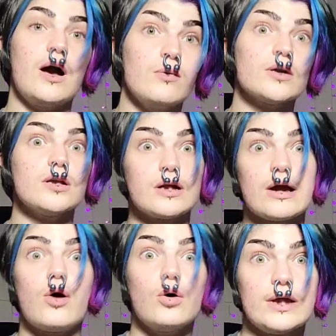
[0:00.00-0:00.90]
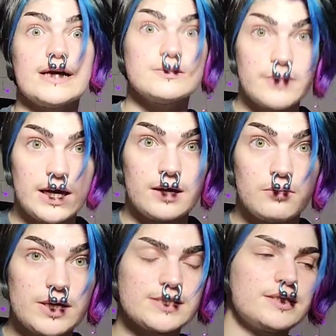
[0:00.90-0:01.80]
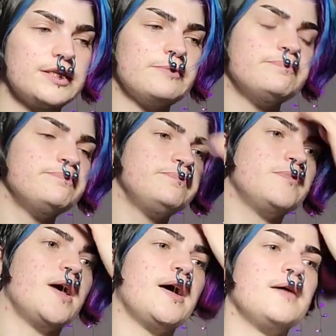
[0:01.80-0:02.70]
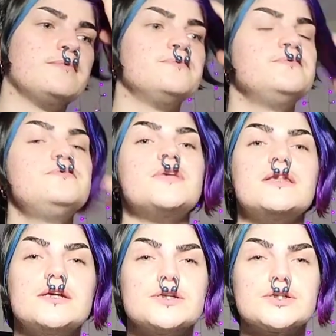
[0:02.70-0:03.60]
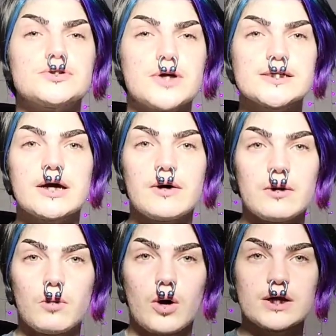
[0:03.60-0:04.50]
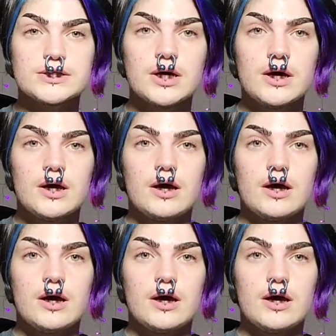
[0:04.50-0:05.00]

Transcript: I want to look like a whole ass man, basically, and then just dress how I want.